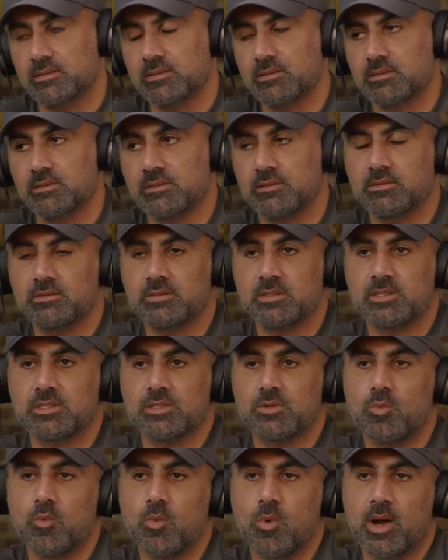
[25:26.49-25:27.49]
the
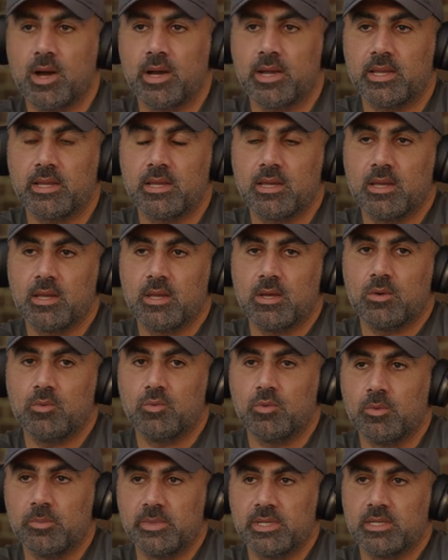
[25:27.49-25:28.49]
reason why
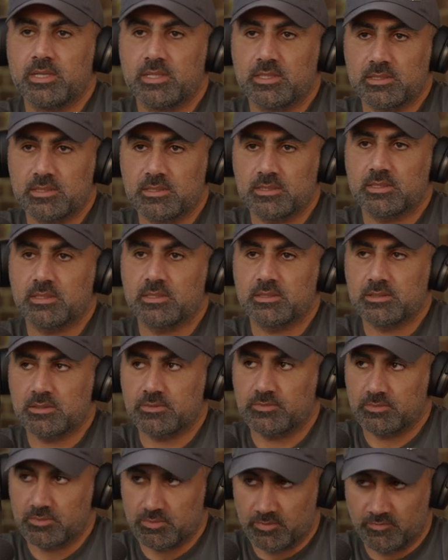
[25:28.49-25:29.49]
woman is
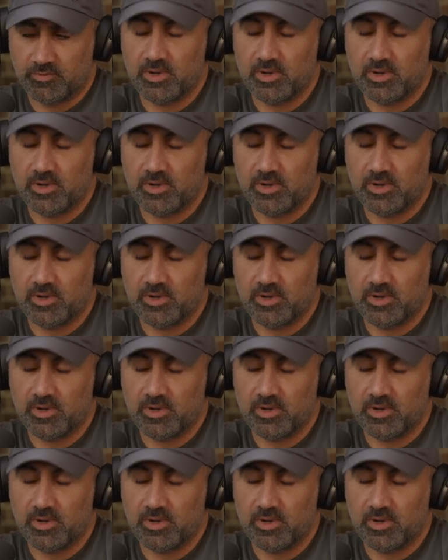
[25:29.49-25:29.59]
is